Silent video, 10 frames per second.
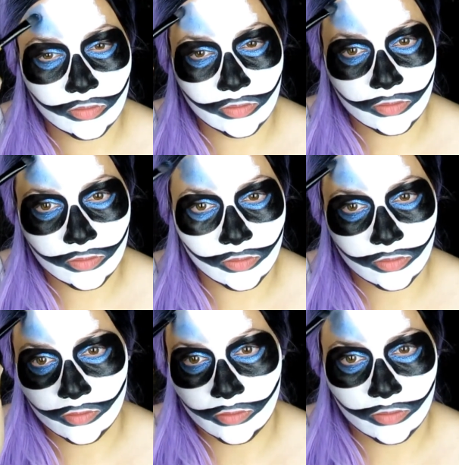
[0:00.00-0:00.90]

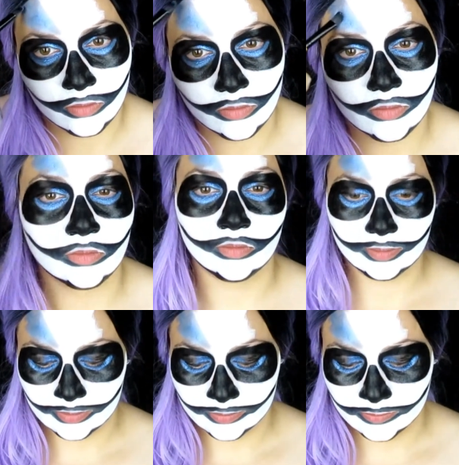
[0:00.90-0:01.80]
also, so it
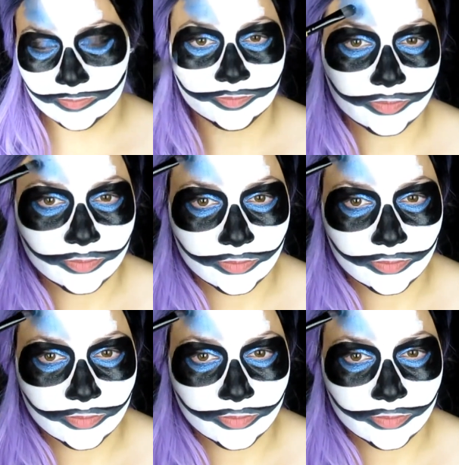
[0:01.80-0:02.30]
helps.